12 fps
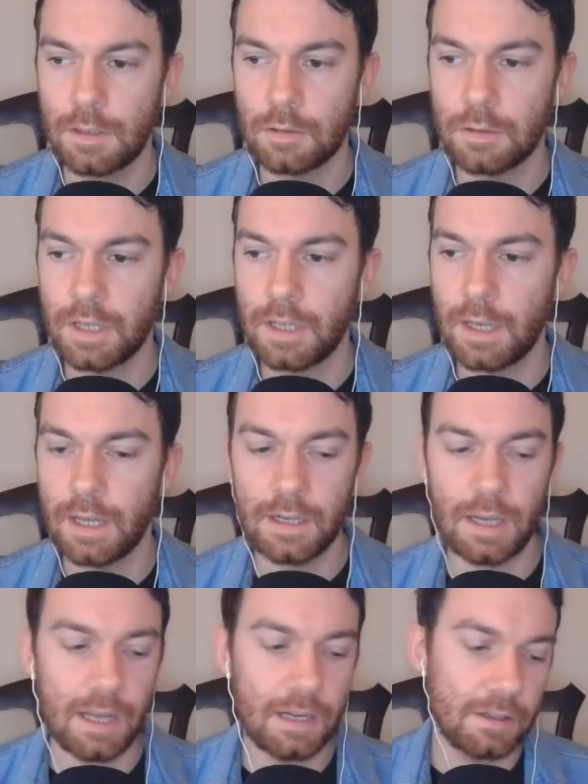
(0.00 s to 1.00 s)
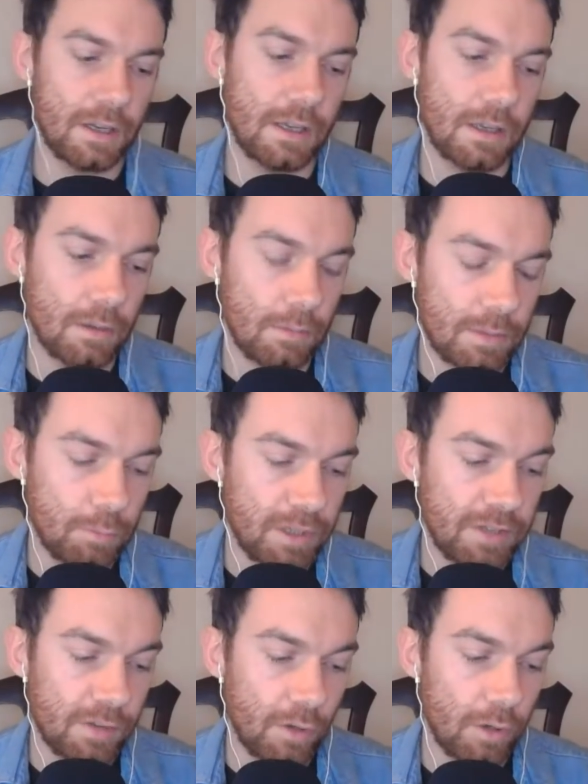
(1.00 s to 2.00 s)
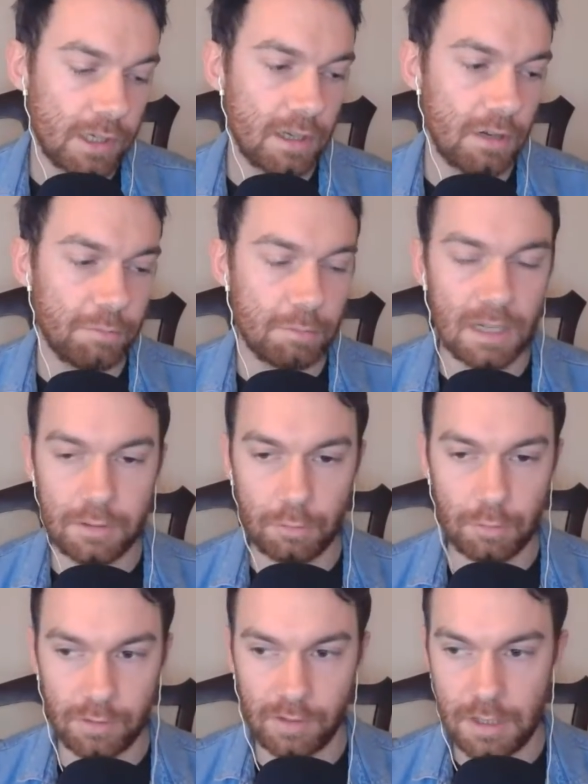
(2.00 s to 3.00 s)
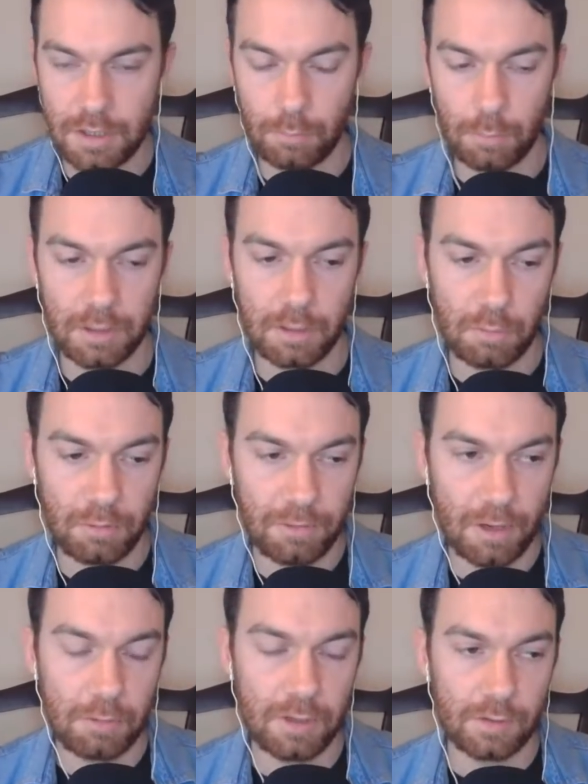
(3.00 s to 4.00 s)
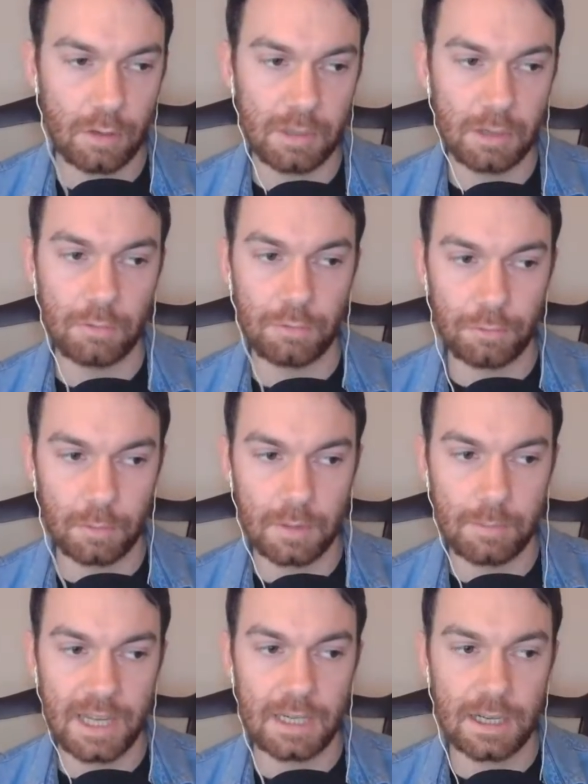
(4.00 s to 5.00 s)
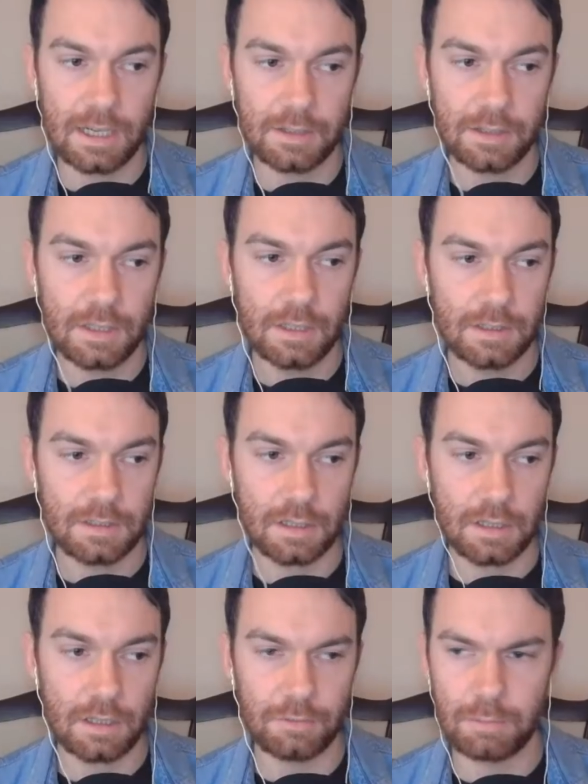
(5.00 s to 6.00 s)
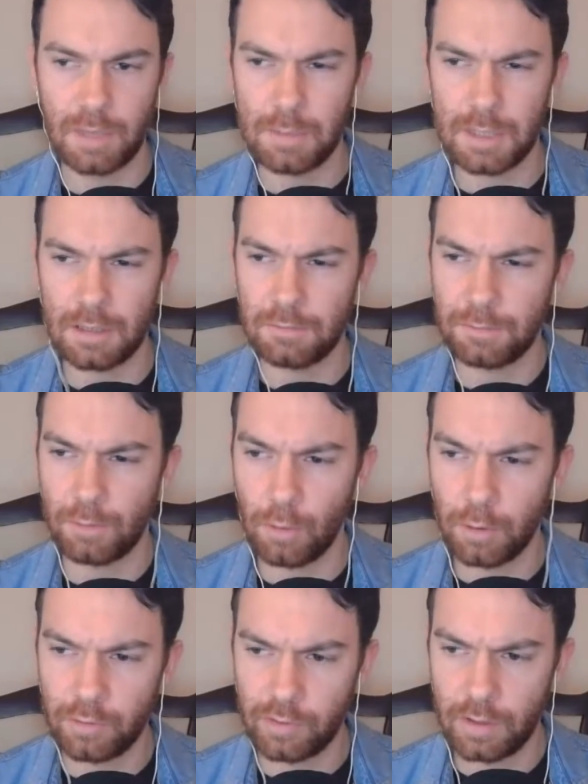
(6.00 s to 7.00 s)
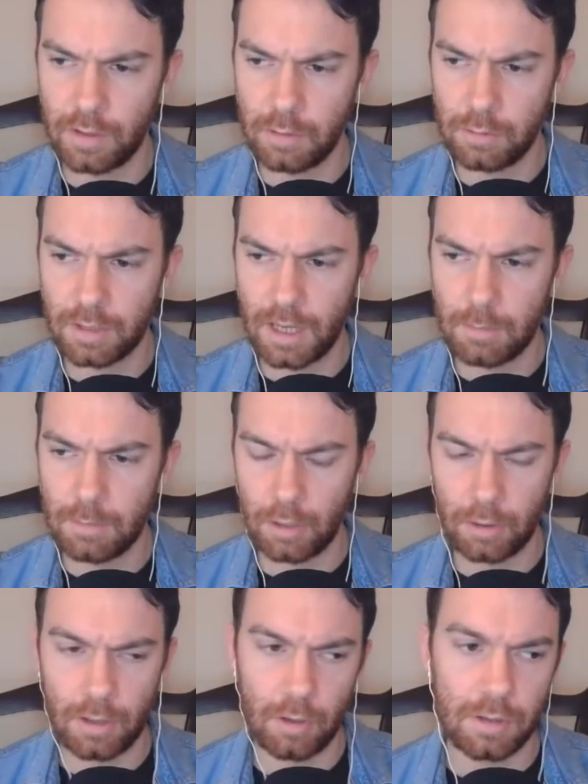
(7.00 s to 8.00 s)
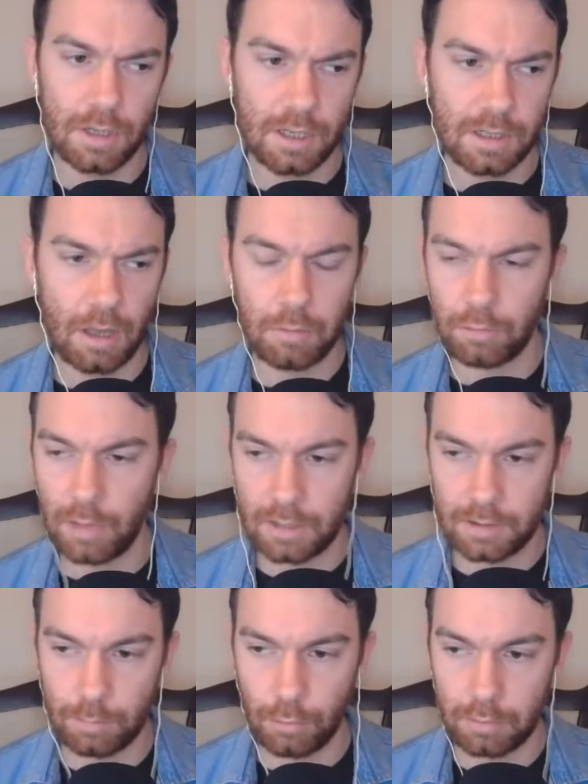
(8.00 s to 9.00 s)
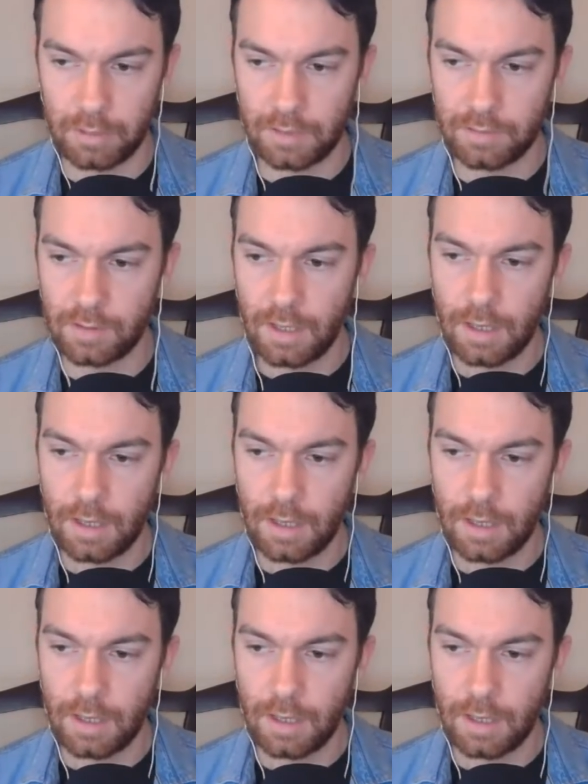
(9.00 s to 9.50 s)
Okay, and we saw a kind of militarization where there were ferries coming over from the mainland to kind of maybe enforce the new camp or counteract the protests.